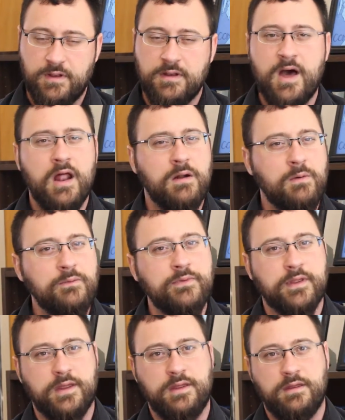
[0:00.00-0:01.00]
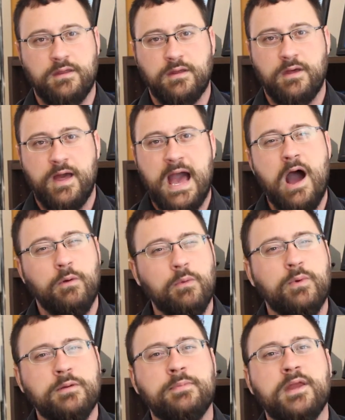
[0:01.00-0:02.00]
not only how
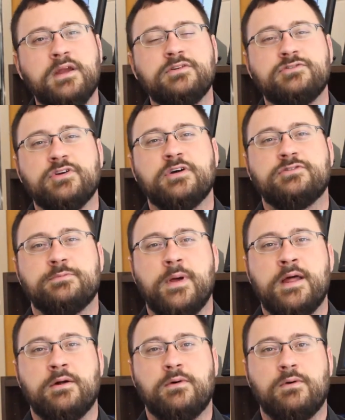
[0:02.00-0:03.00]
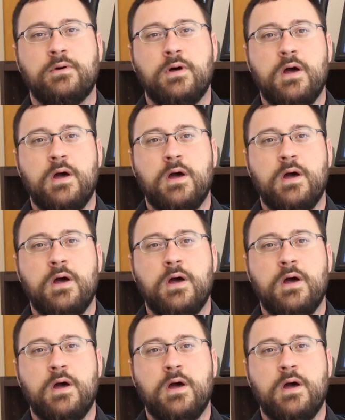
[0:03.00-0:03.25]
are we being judgmental,